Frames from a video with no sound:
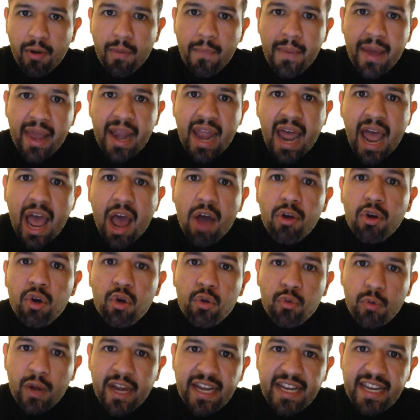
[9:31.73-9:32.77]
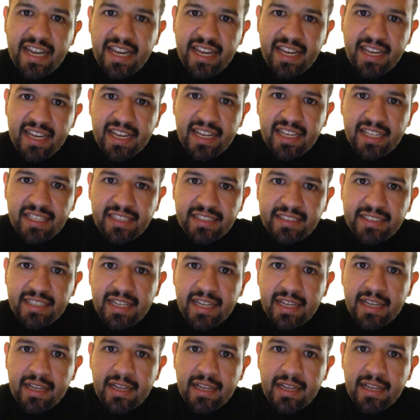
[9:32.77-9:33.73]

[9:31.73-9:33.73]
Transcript: about how great he is